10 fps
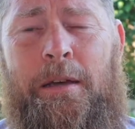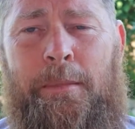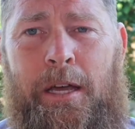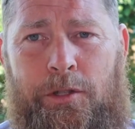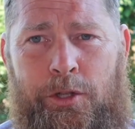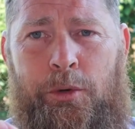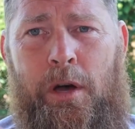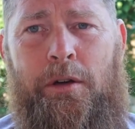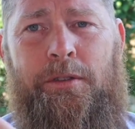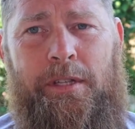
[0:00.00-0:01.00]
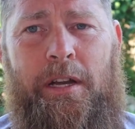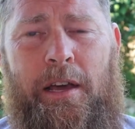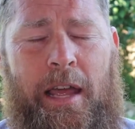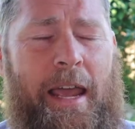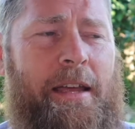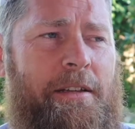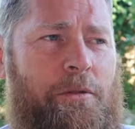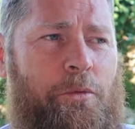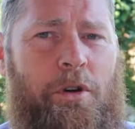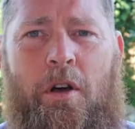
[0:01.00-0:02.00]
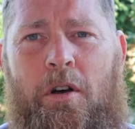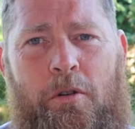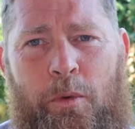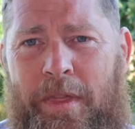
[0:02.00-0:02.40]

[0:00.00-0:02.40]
my two uncles and uh, aunt, were all,